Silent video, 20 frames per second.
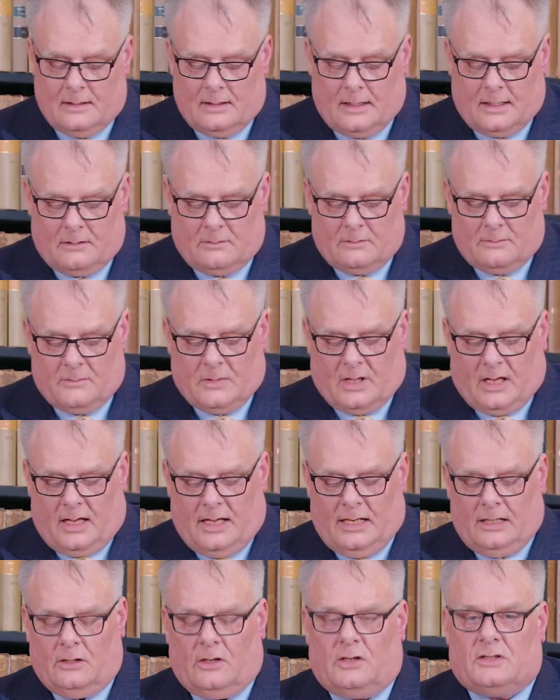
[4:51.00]
Now,
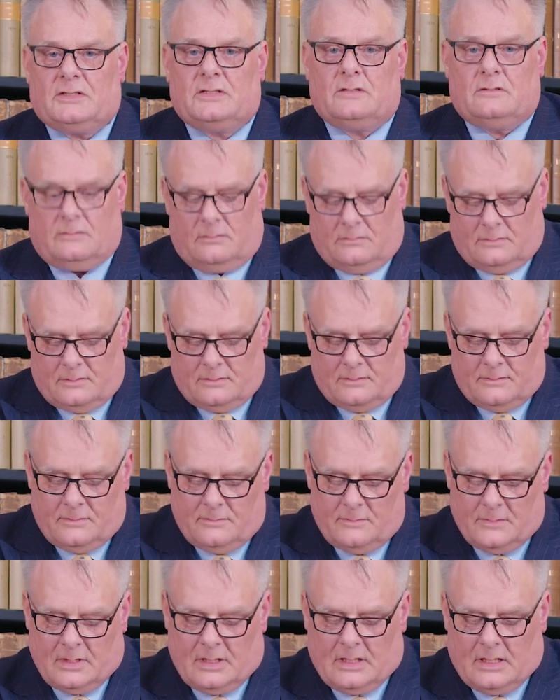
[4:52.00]
Ilott
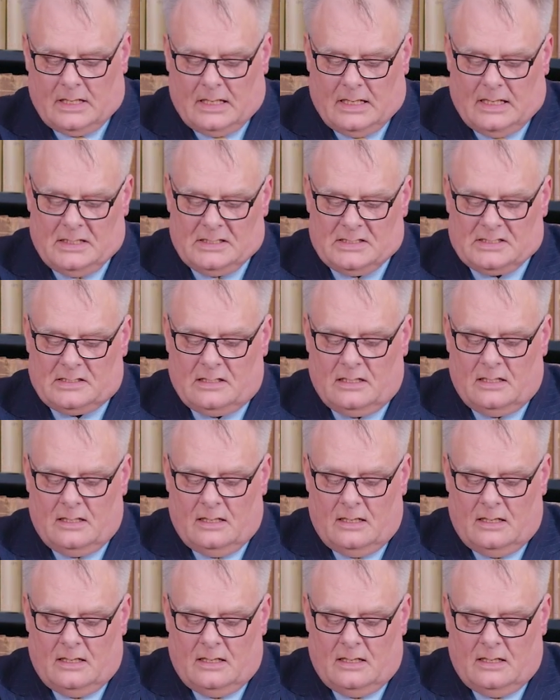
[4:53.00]
is,